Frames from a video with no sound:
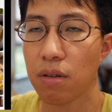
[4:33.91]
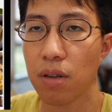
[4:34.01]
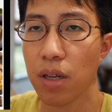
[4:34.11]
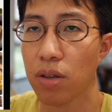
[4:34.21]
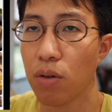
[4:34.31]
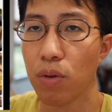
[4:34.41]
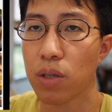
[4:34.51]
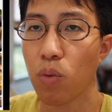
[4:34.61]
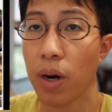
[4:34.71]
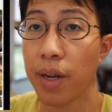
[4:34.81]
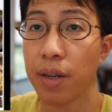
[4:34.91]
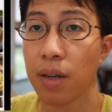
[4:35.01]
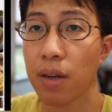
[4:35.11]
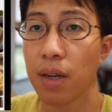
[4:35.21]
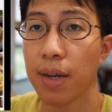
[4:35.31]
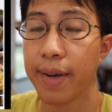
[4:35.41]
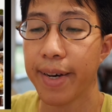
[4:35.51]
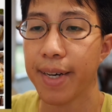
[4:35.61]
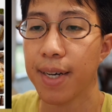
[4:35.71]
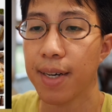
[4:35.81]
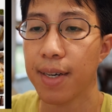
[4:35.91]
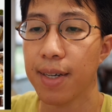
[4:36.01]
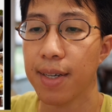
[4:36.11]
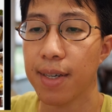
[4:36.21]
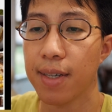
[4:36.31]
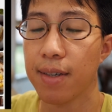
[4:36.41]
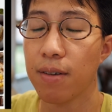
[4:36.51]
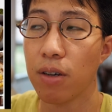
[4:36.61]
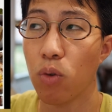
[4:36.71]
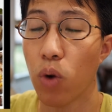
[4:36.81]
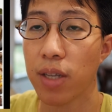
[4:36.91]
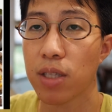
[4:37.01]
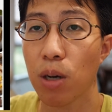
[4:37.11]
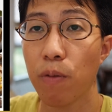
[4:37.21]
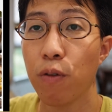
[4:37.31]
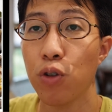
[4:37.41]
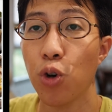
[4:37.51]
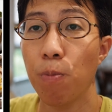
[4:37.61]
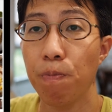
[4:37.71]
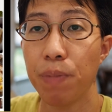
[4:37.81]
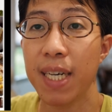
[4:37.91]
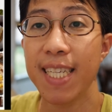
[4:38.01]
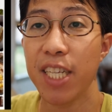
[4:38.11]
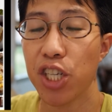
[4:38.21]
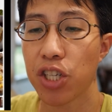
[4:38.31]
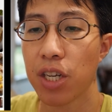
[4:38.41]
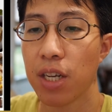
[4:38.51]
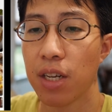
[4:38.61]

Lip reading: as always, one top photo per dish.